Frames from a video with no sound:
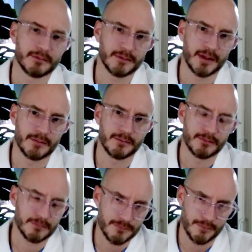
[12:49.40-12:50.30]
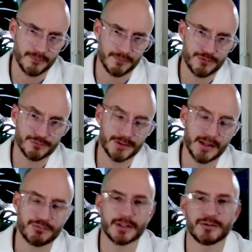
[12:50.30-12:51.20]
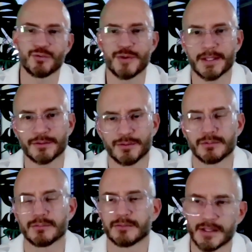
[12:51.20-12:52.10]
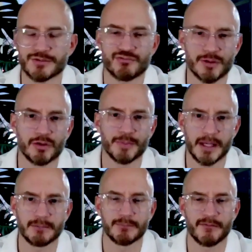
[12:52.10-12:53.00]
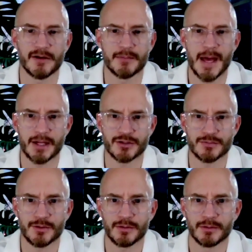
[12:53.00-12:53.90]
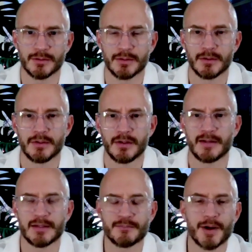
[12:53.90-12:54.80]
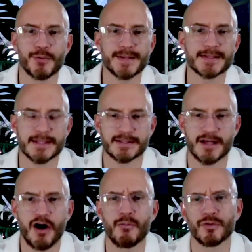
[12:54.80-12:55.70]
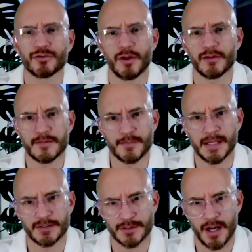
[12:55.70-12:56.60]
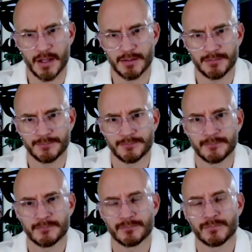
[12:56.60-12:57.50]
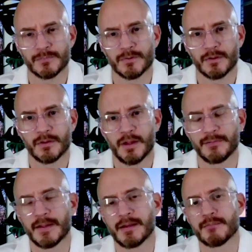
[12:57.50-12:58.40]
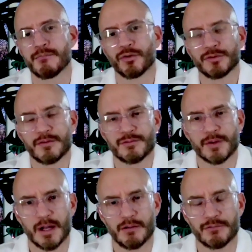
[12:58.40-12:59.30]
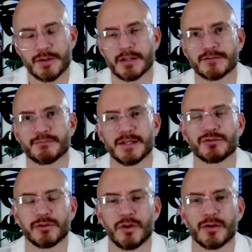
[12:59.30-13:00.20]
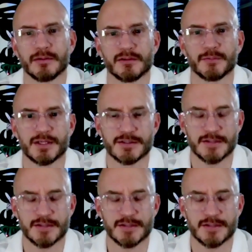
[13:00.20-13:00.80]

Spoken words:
Then from day 3 to week 2, it's real pain, but very manageable. And then by week 6, almost all of the pain is gone. And then most of the recovery is me slowing these patients